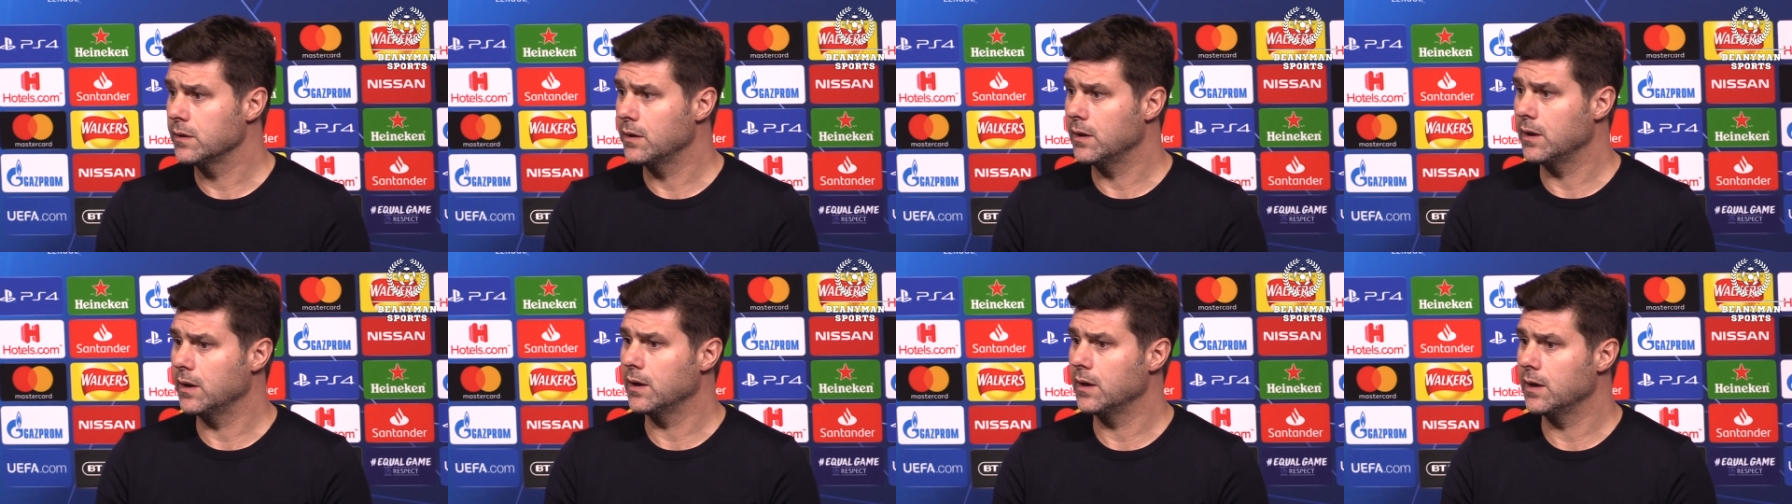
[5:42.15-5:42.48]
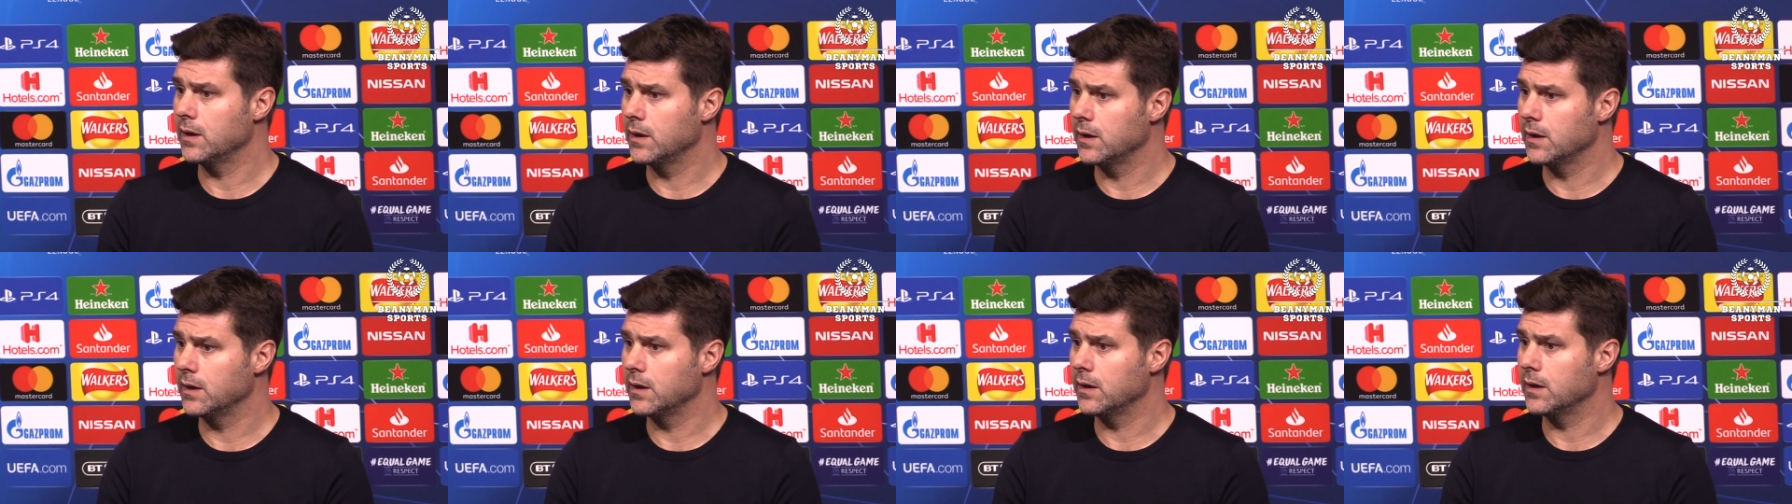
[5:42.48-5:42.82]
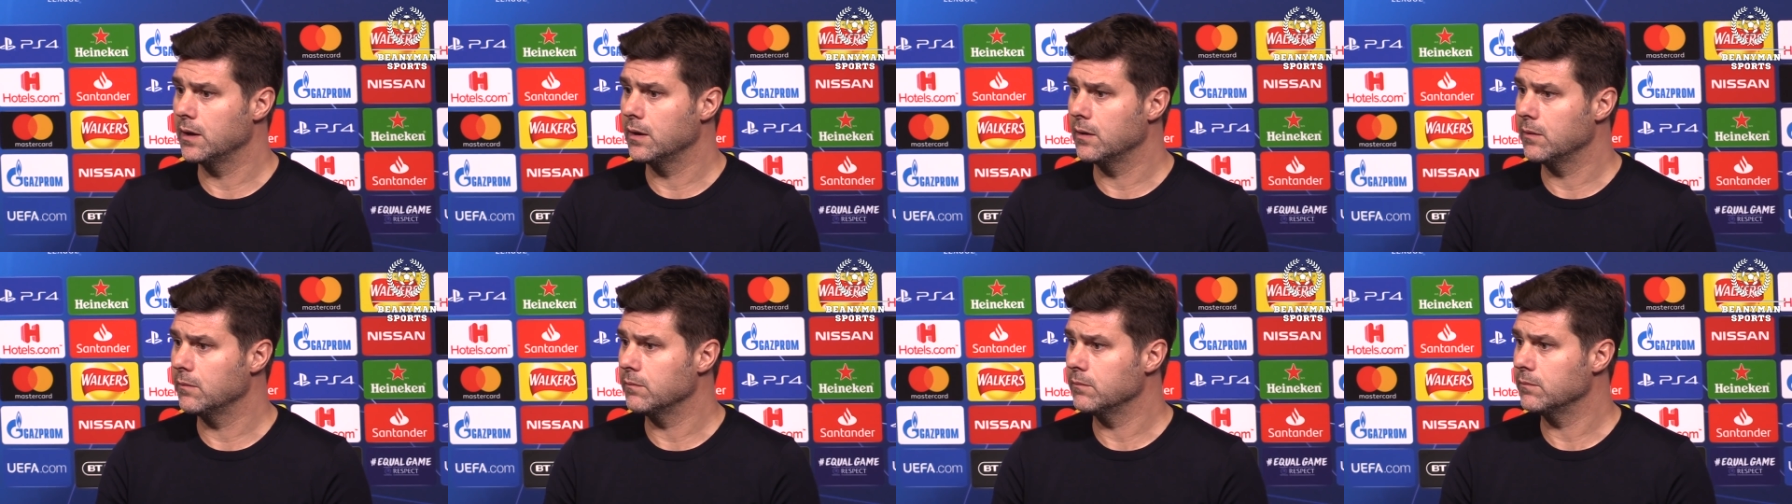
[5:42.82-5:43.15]

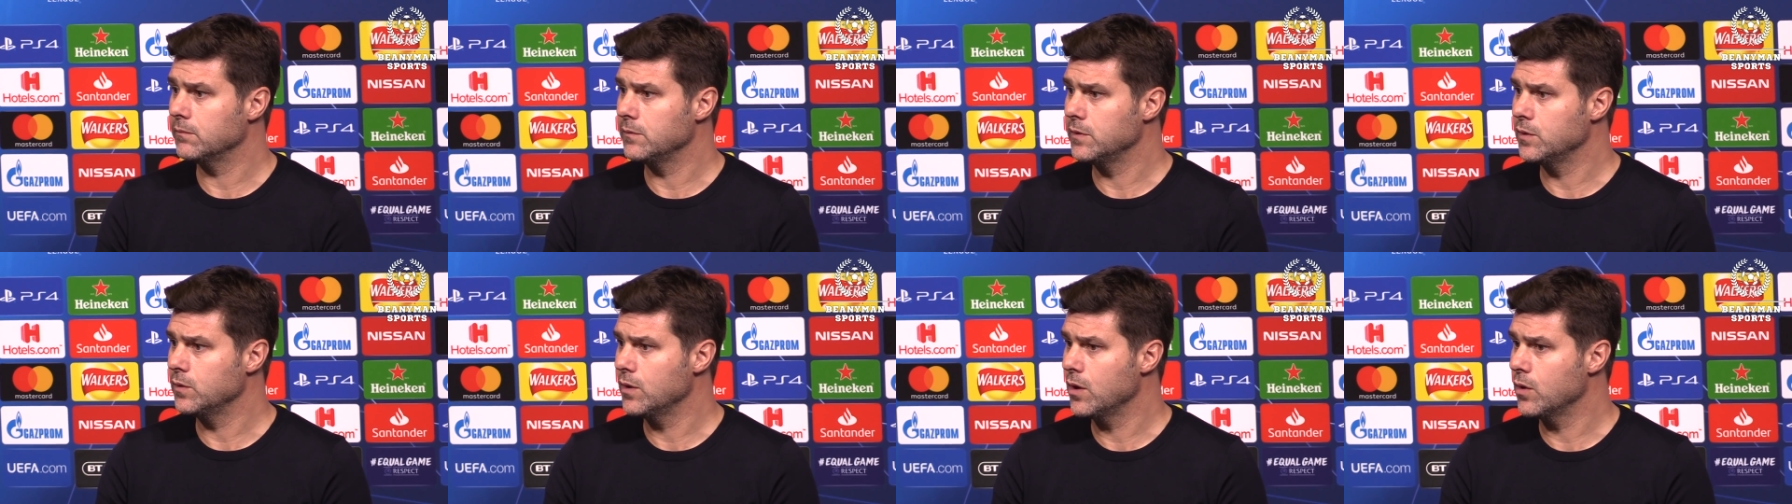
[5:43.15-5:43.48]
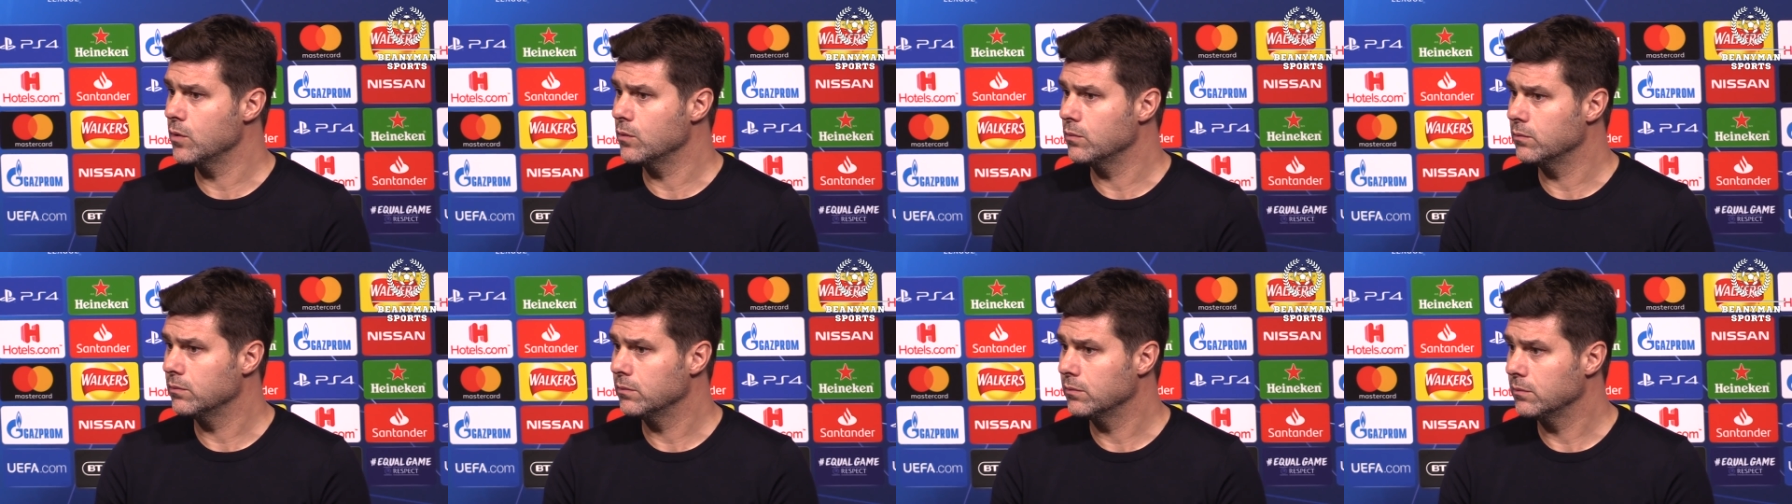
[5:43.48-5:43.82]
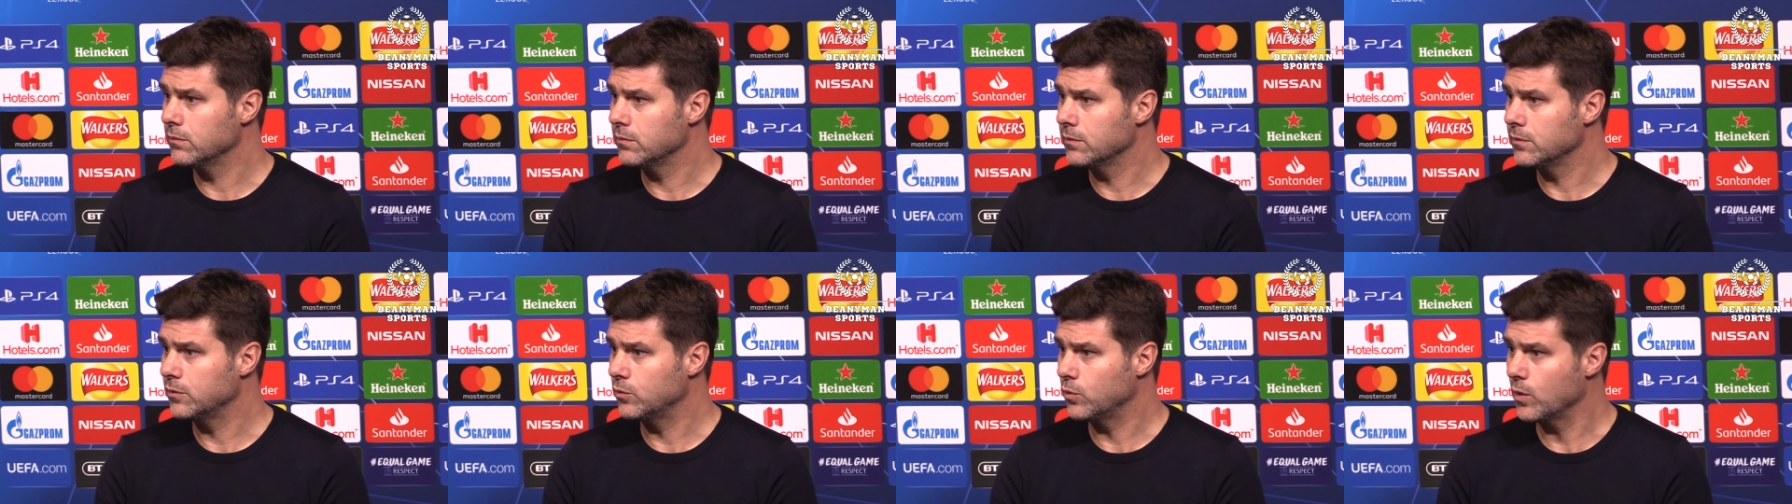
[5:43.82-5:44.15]
Um, you know,
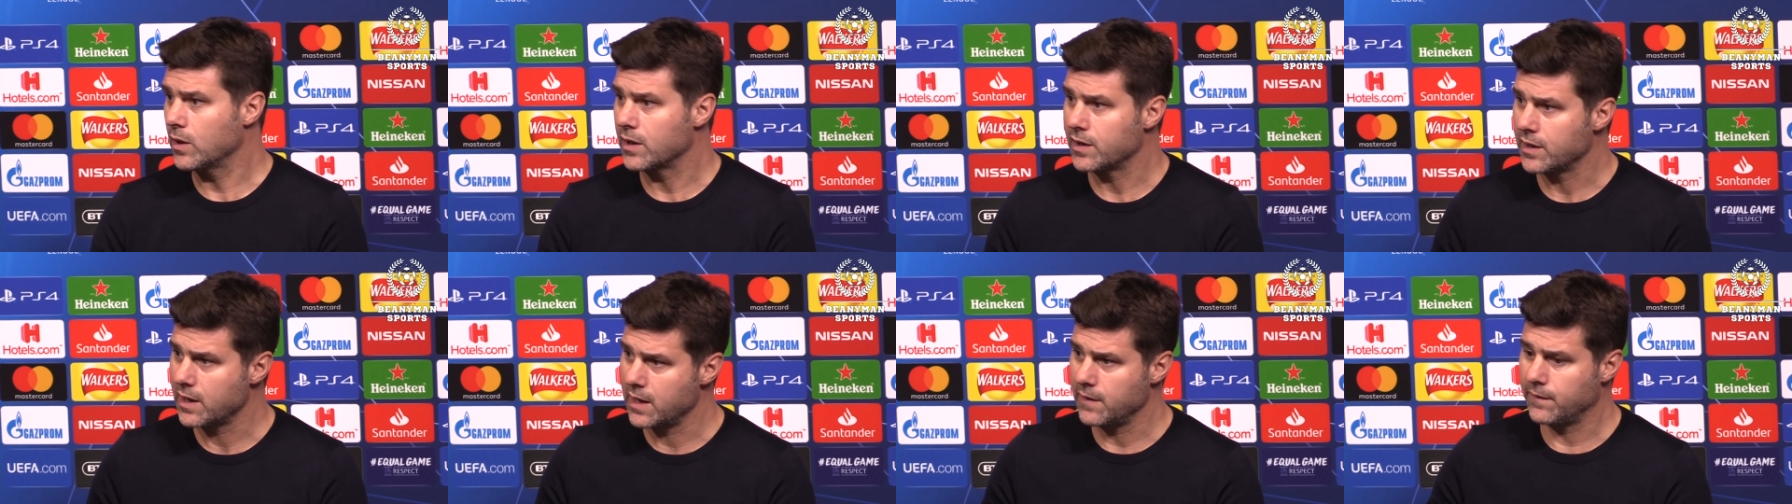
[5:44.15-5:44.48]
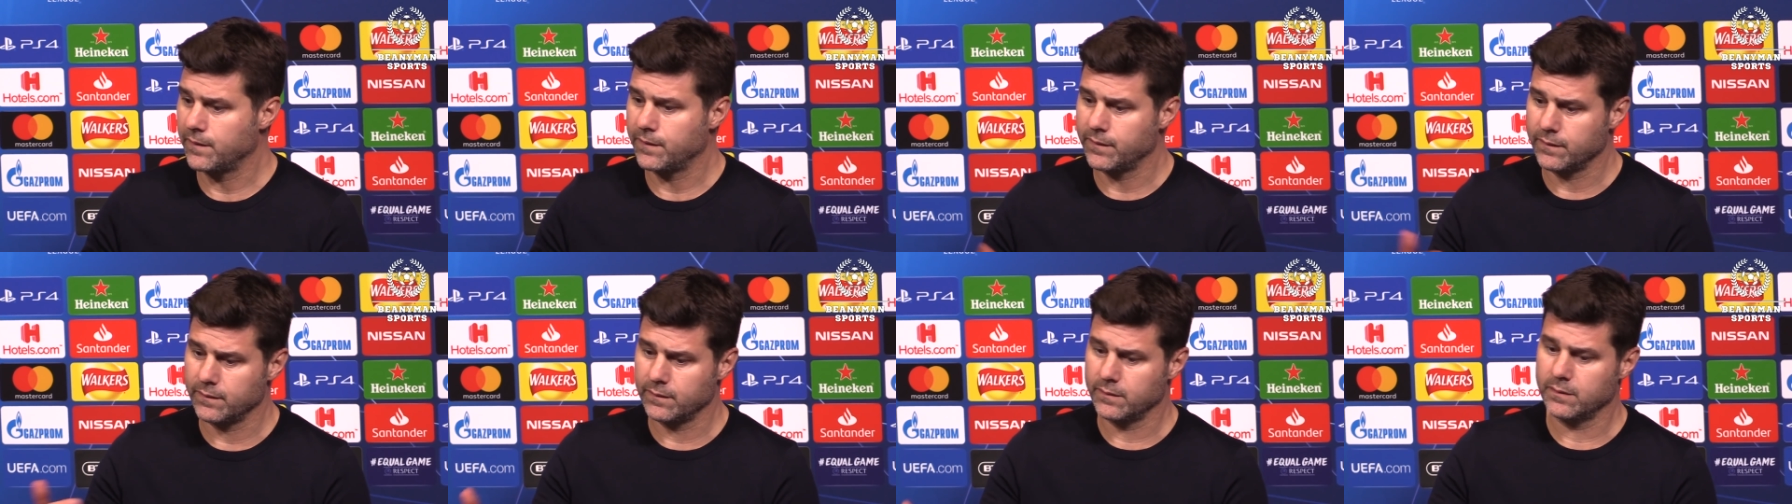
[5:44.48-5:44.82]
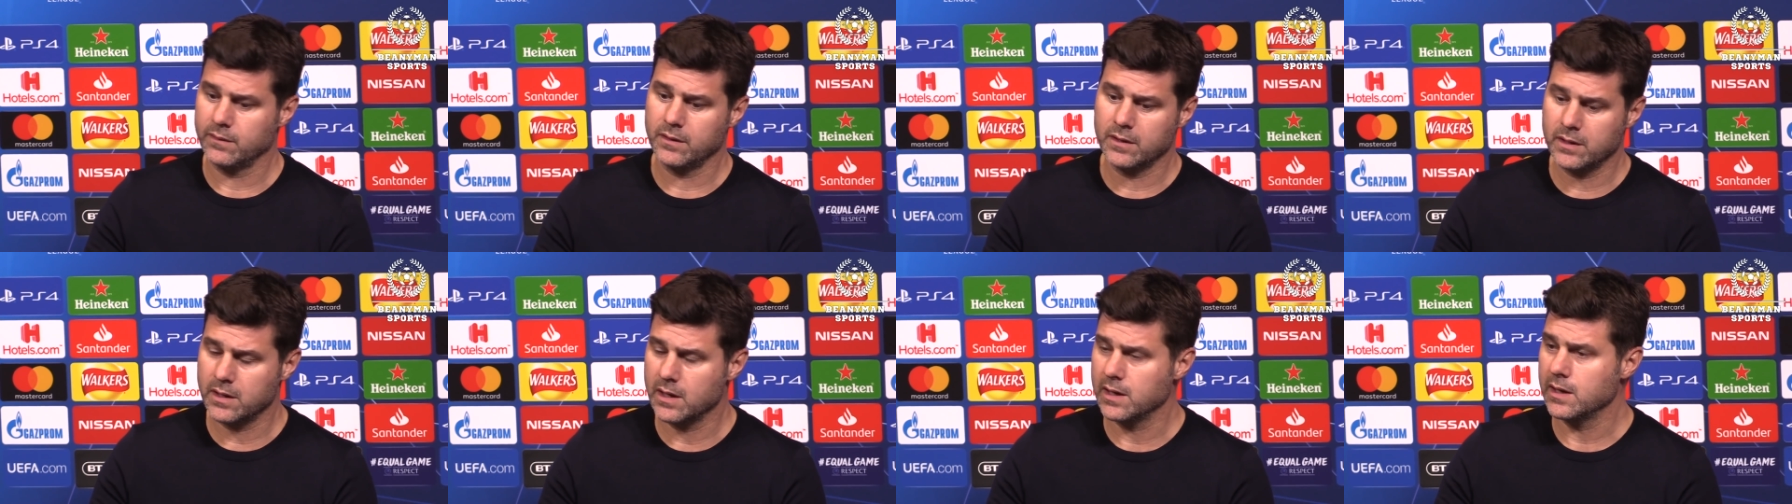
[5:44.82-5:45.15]
to arrive
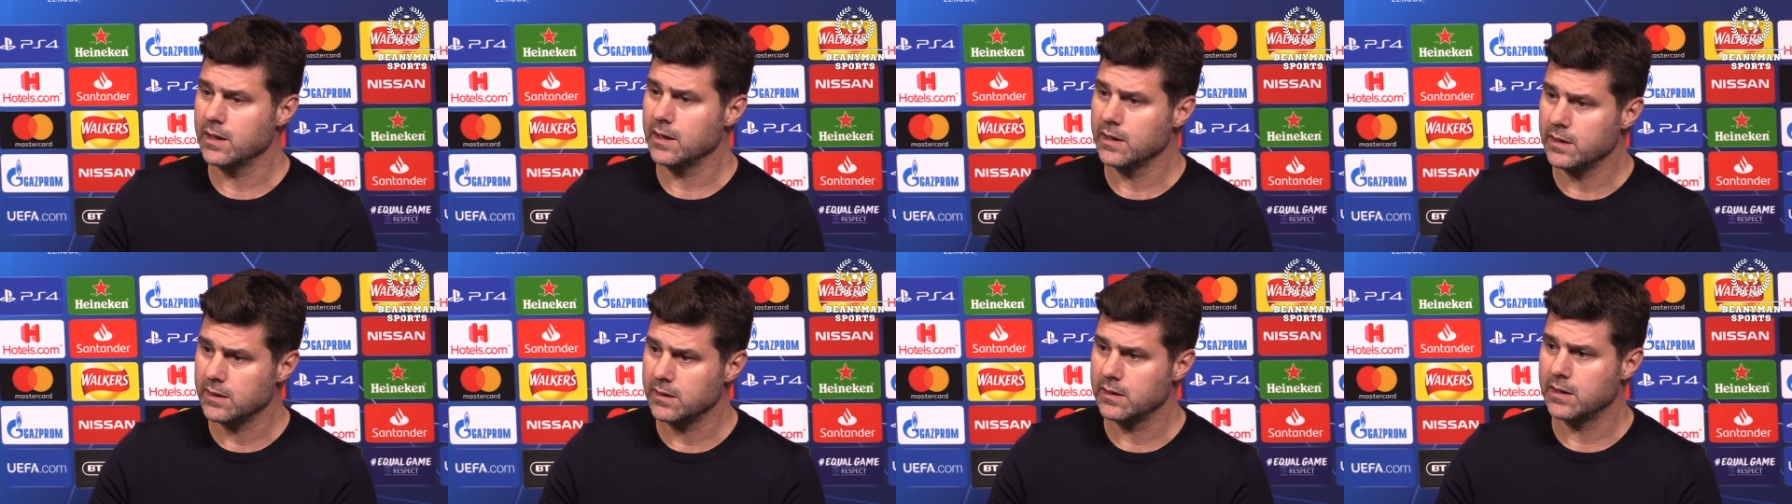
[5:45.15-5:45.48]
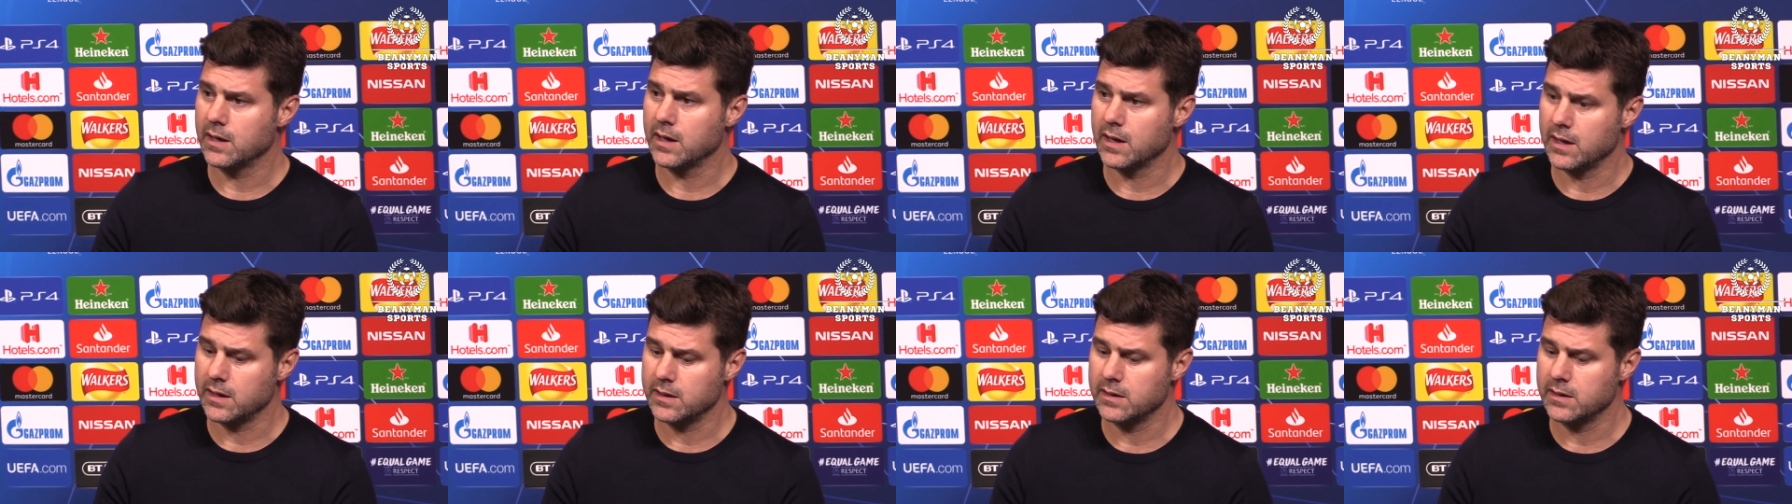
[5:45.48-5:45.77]
in, a, in, the,